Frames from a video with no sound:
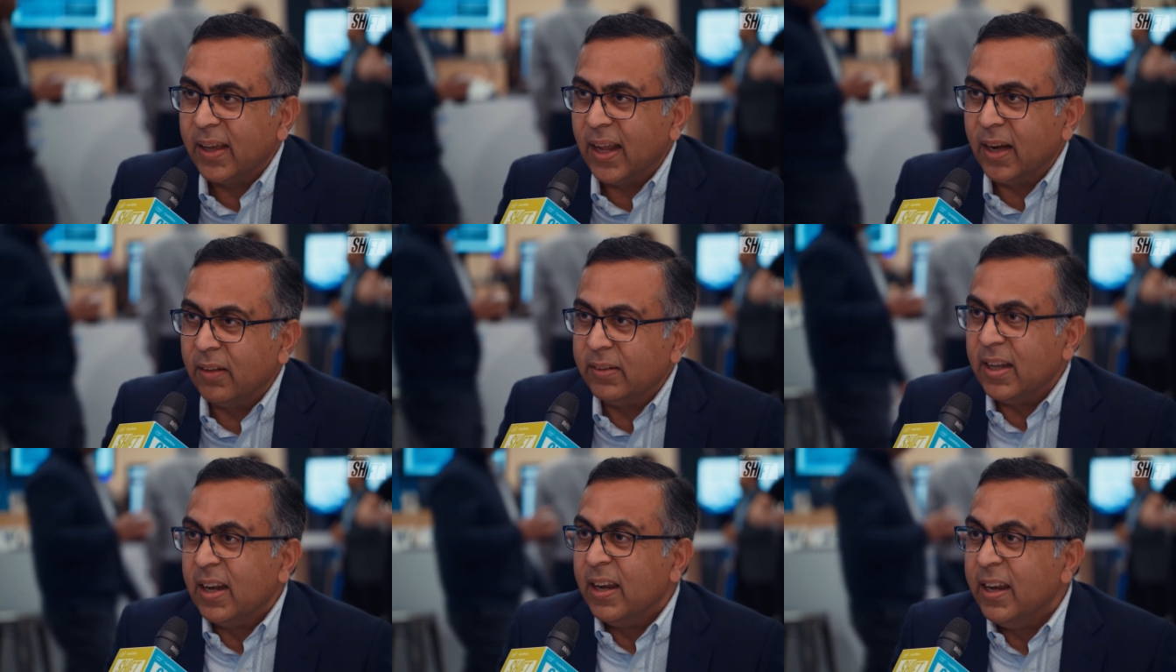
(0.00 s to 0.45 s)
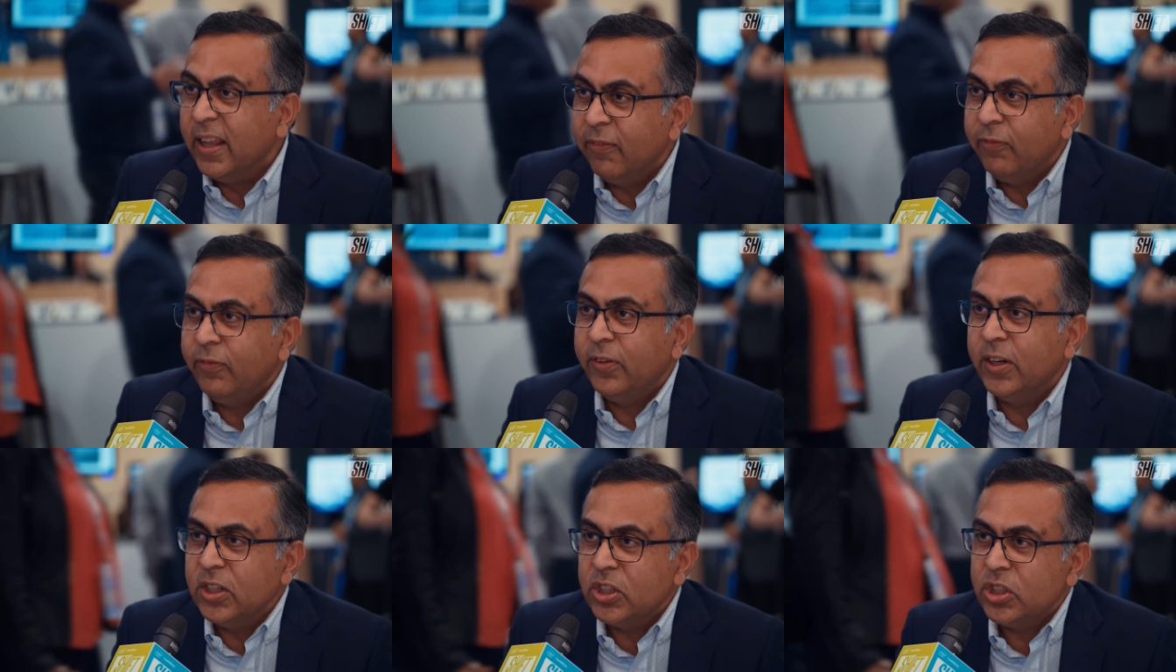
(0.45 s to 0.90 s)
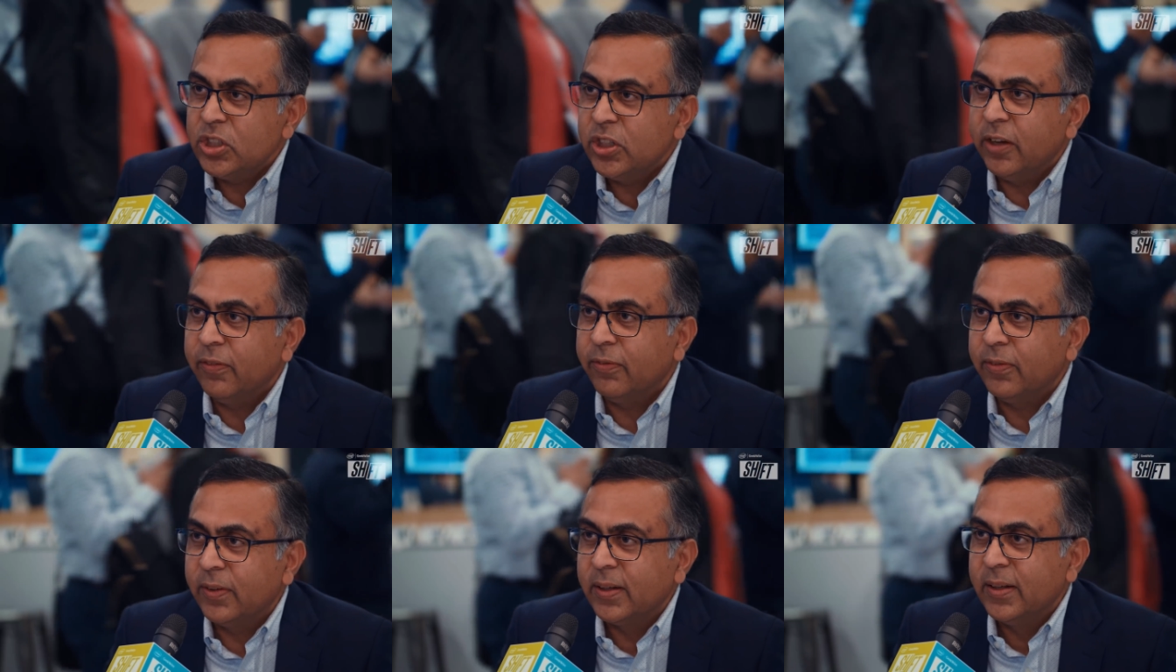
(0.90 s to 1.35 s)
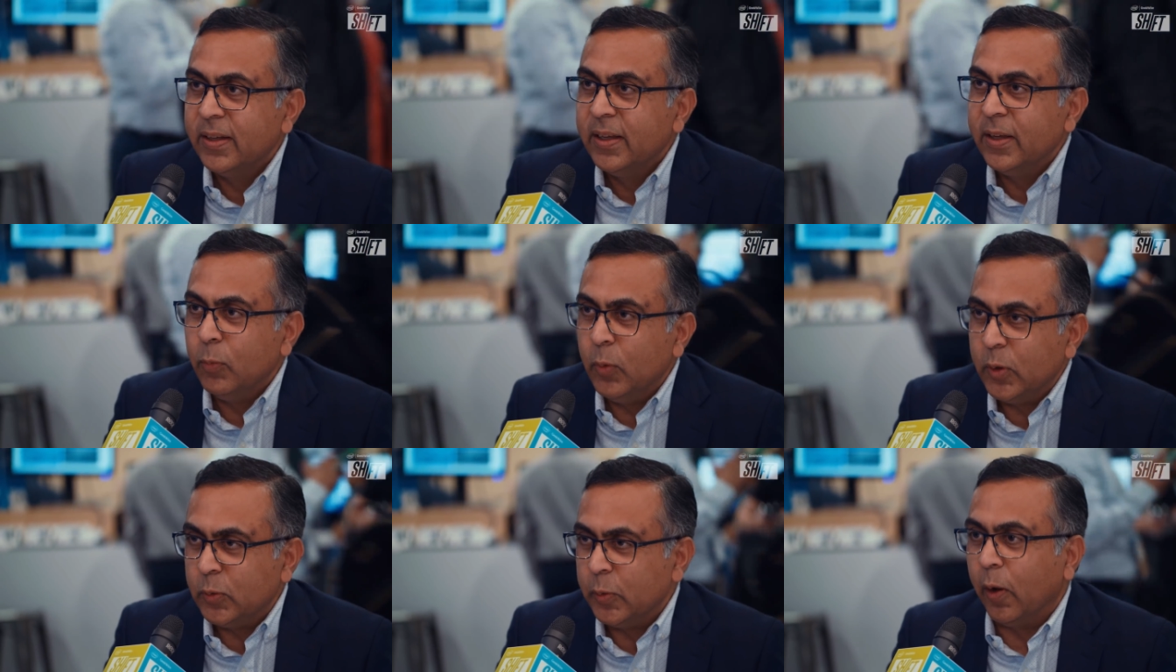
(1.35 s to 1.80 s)
Kind of the lift and shift,
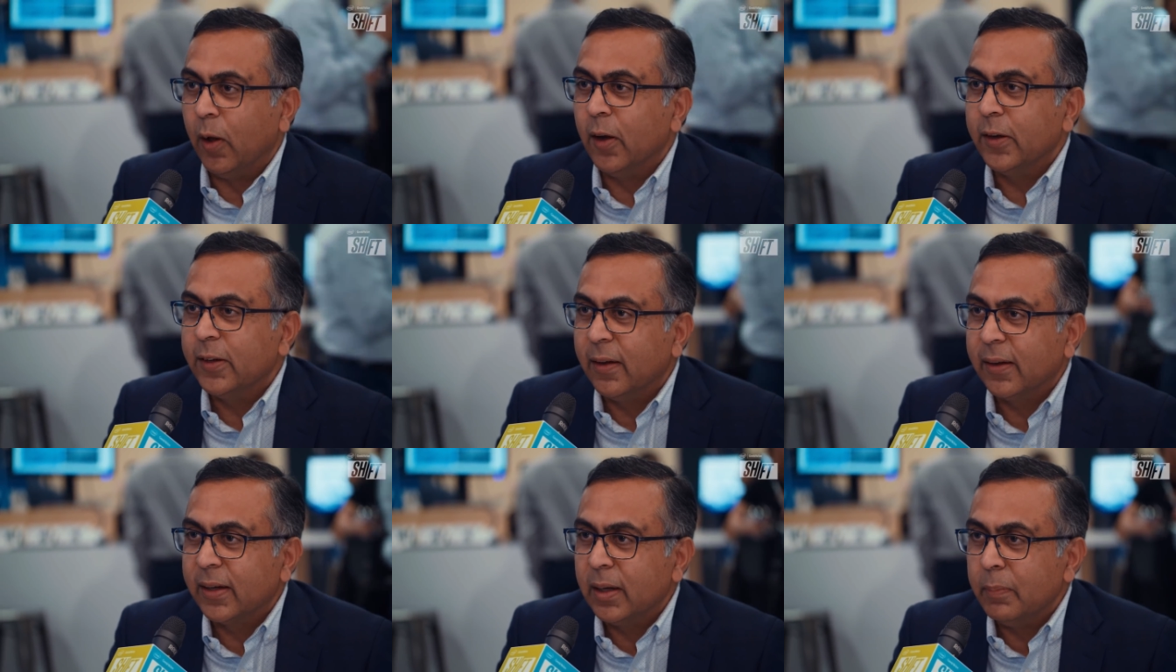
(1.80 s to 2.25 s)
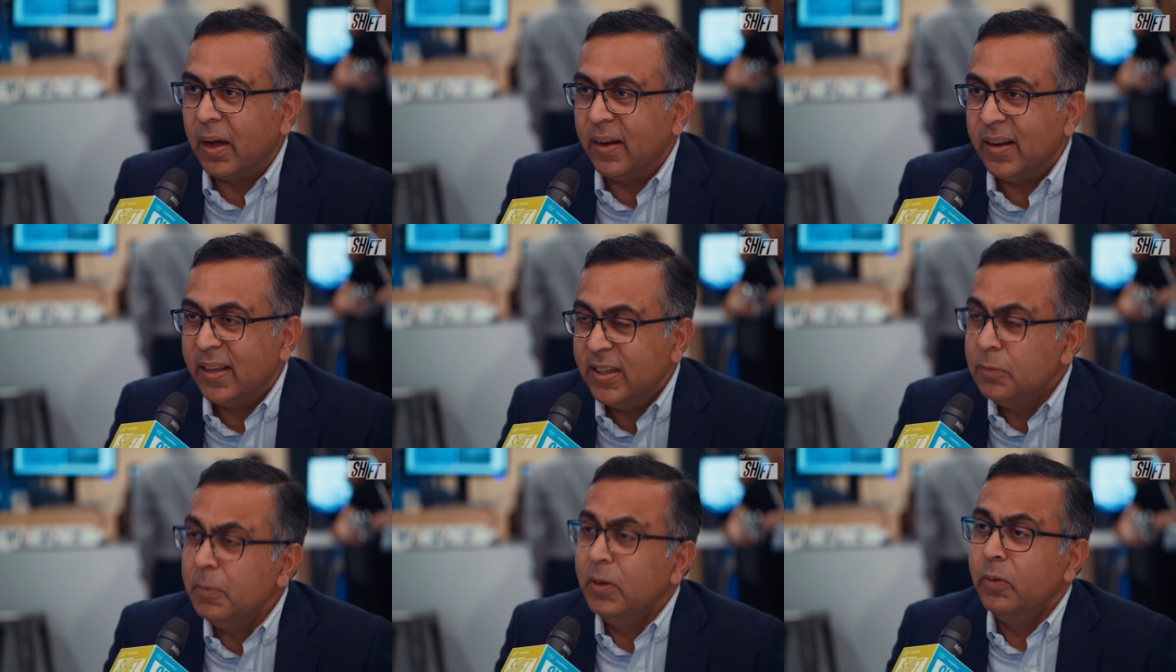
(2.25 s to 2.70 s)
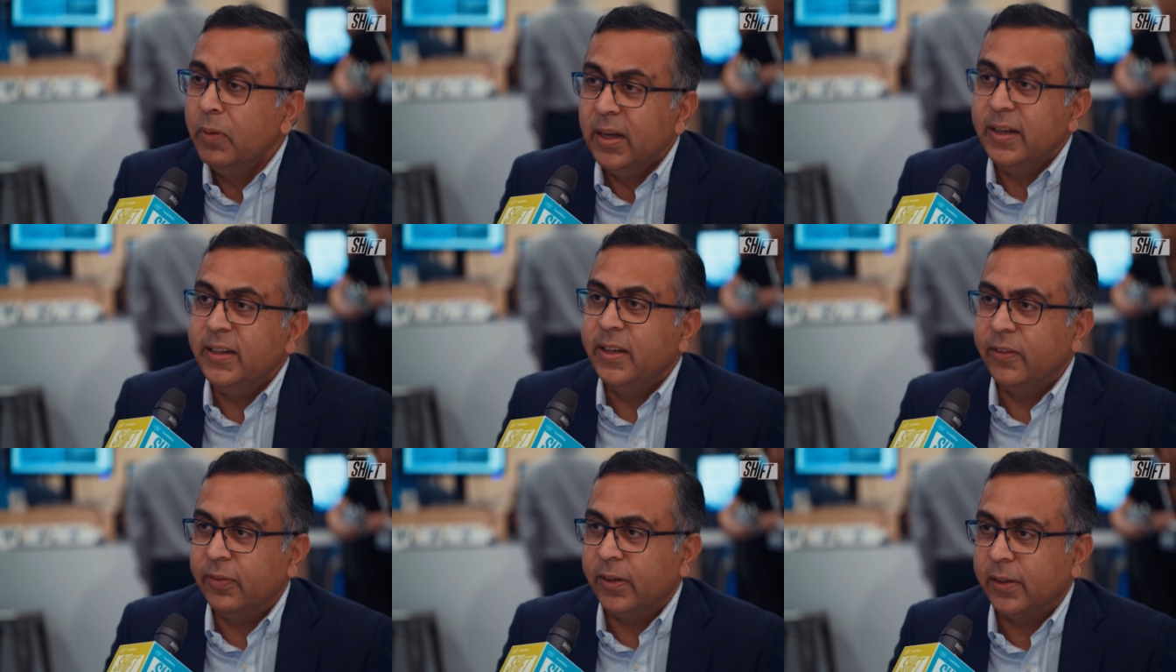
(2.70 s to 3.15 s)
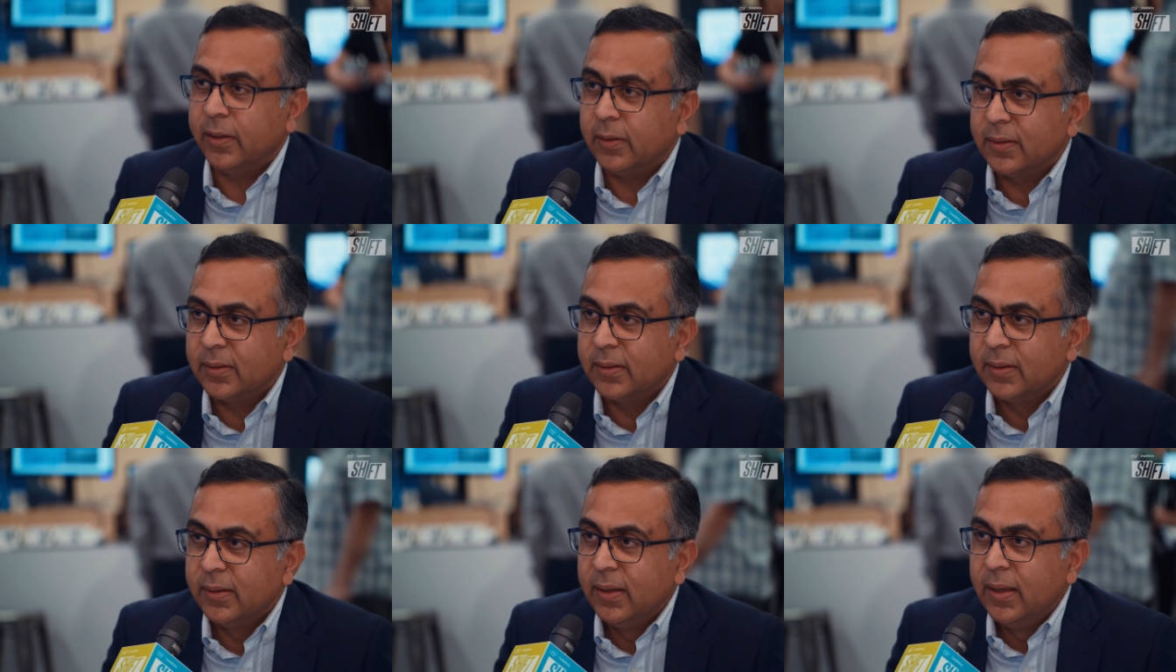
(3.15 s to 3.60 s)
which we all talk about. It's been really
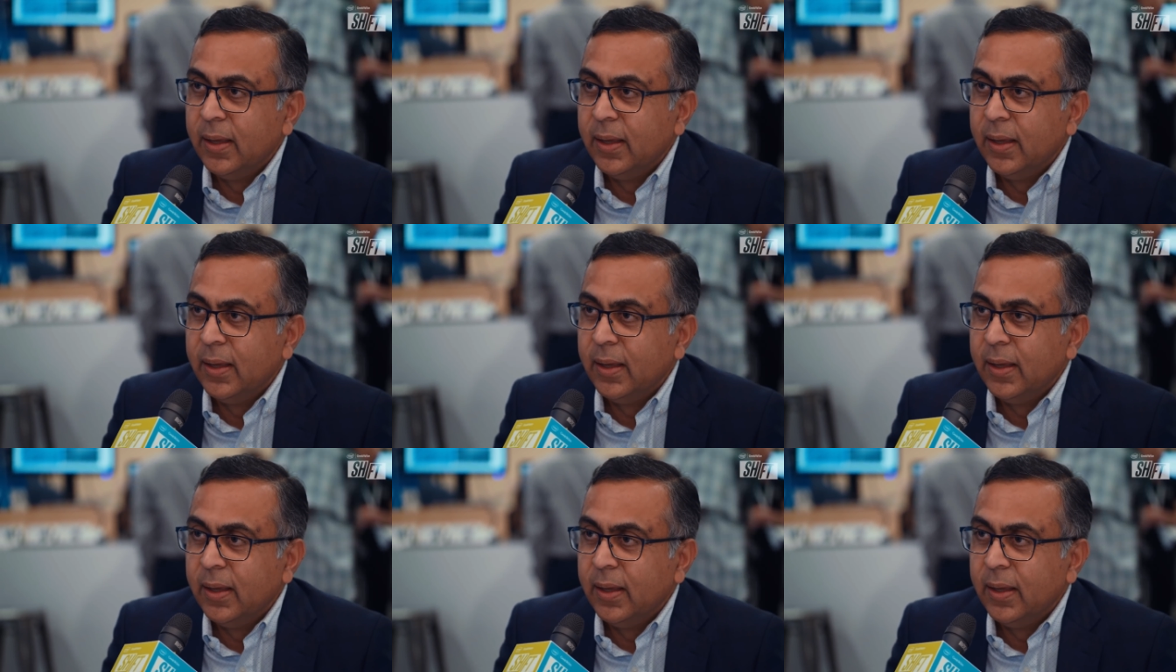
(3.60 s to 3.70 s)
difficult.